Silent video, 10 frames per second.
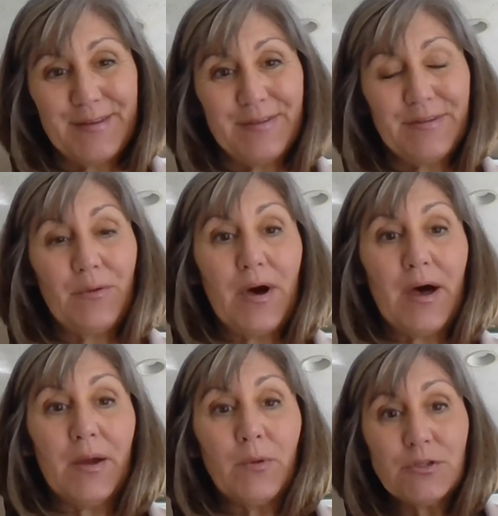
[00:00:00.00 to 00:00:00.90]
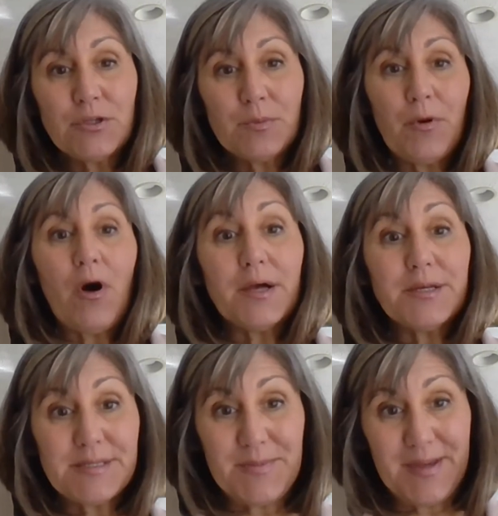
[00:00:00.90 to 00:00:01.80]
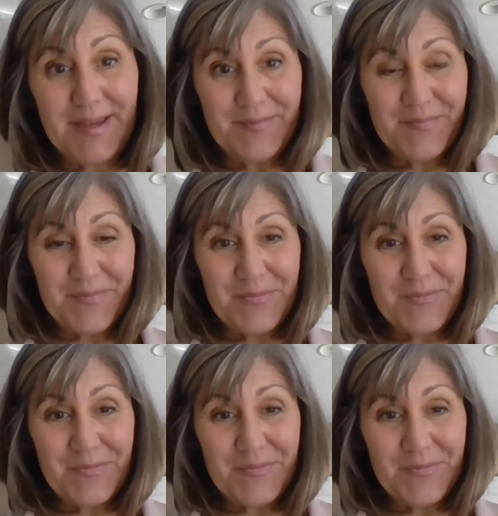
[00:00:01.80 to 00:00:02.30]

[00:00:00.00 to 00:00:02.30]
So I want you to pause me